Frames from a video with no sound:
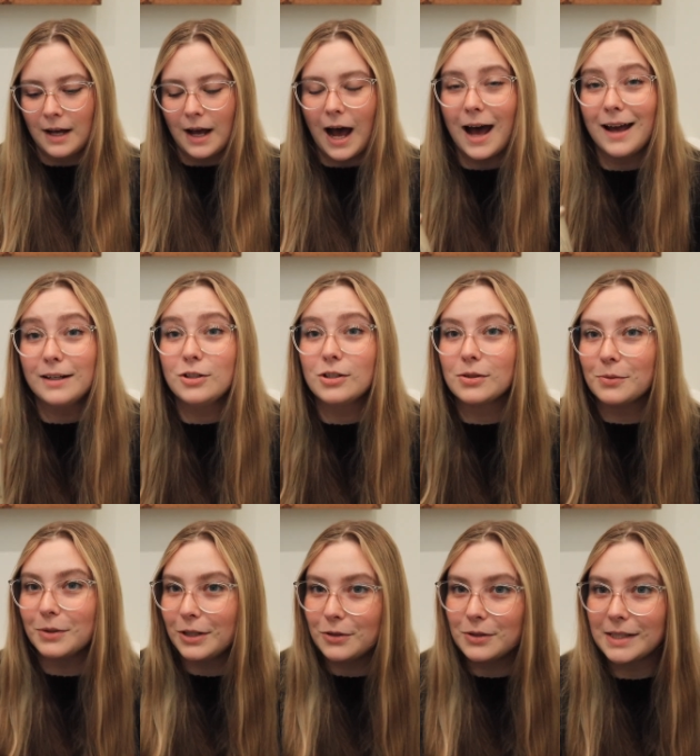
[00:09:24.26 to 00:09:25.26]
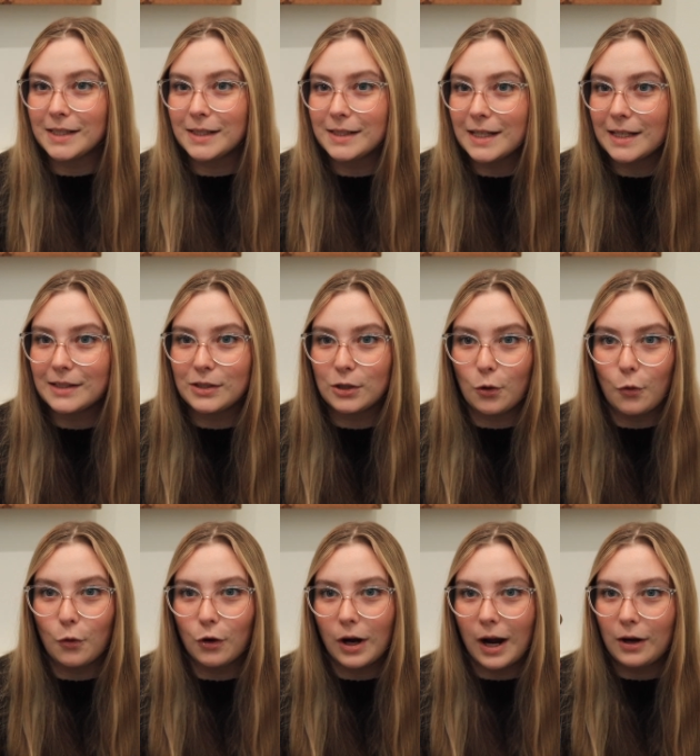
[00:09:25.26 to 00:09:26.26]
I just want to use this as
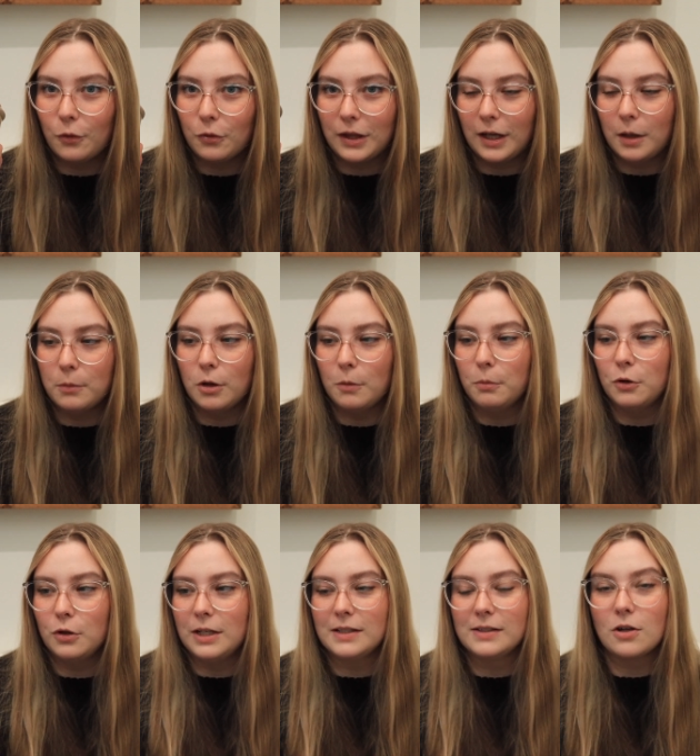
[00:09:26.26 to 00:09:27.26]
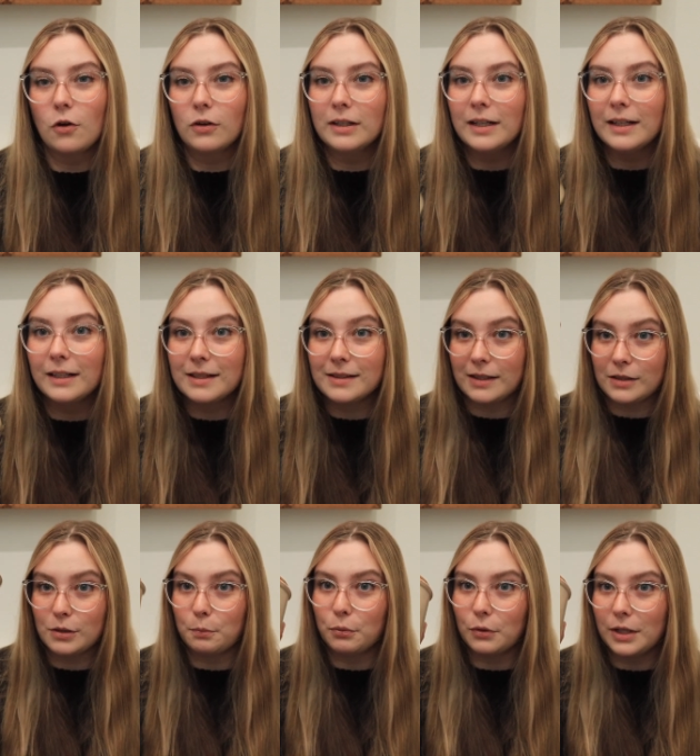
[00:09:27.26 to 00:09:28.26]
decor. I don't think I'm going to put any salt in it because it's
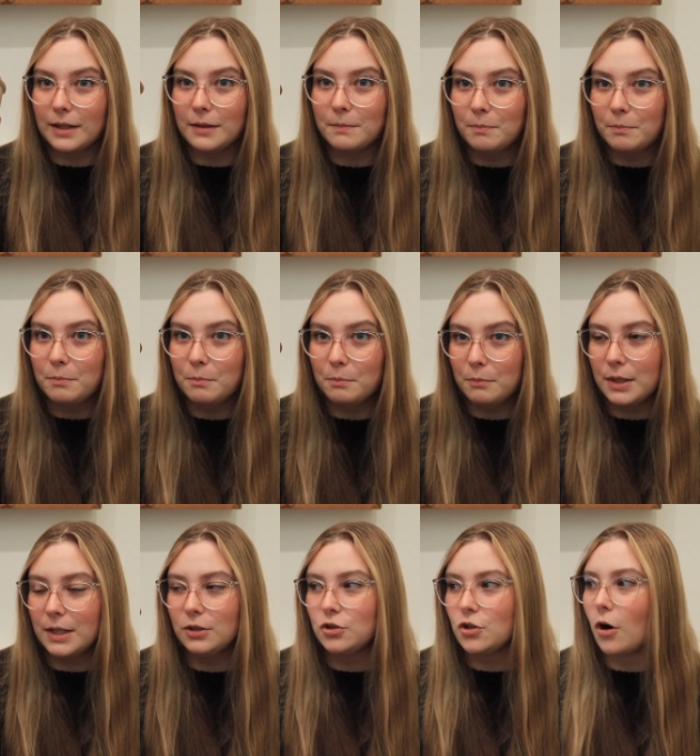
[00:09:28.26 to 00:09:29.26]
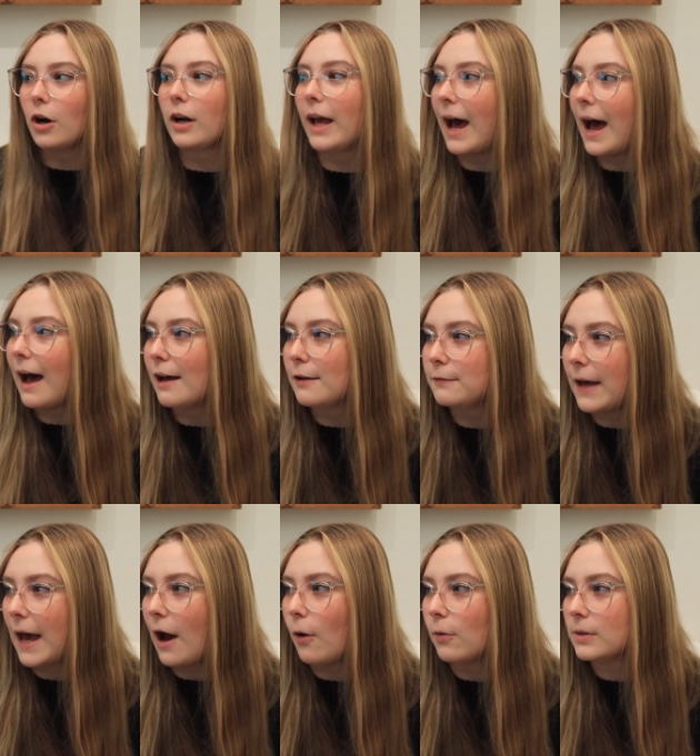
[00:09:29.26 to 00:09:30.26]
a pretty big jar to have
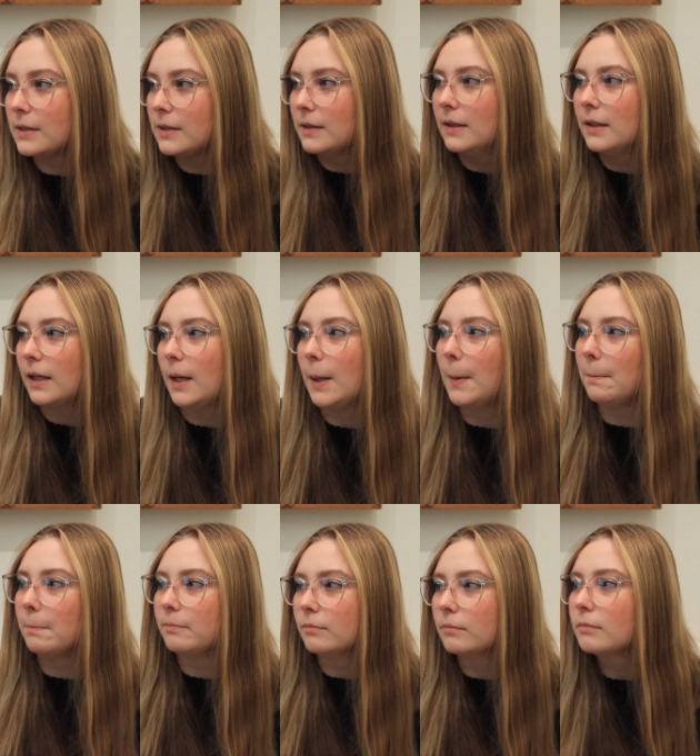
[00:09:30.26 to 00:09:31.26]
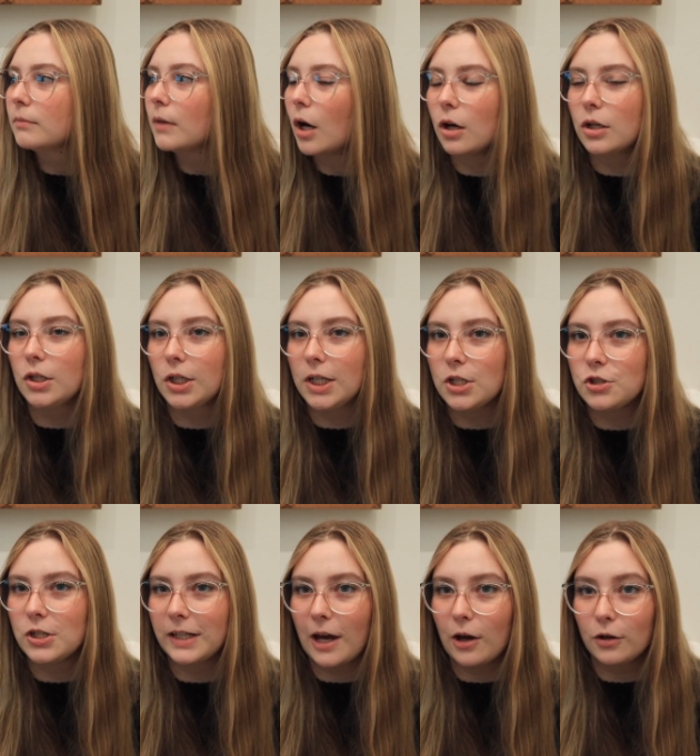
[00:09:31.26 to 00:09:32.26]
out on your
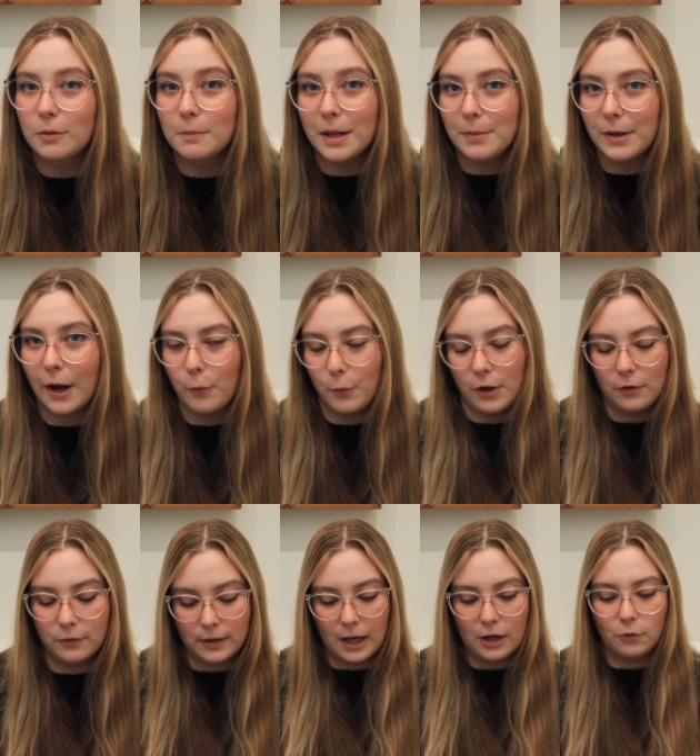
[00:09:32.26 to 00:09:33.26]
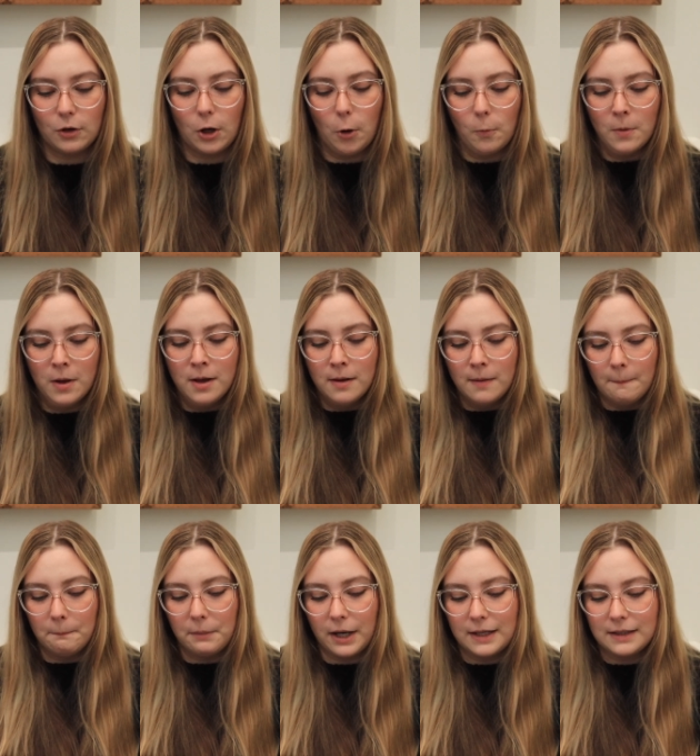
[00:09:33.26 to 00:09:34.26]
kitchen counter. Maybe I will. I don't know.
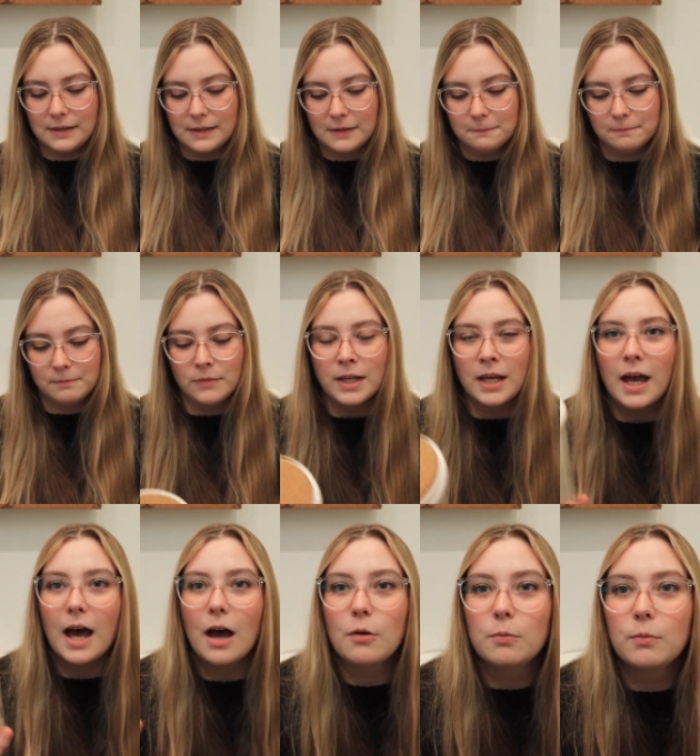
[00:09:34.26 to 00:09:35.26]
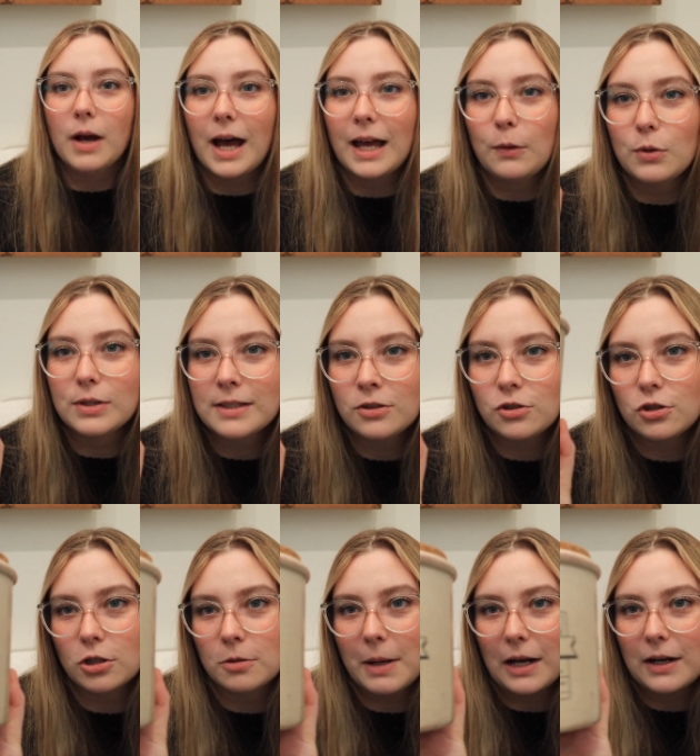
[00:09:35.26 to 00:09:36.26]
But I wasn't
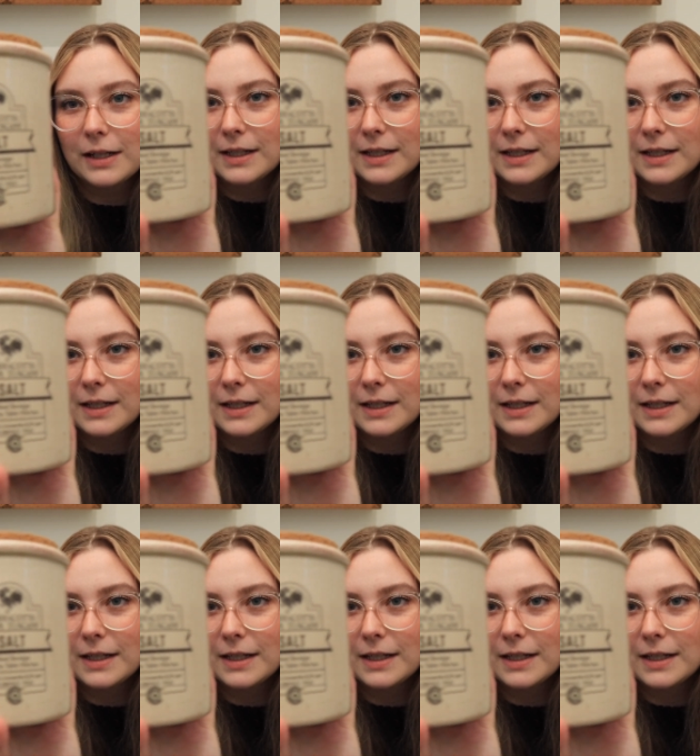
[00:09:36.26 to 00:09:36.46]
sure about it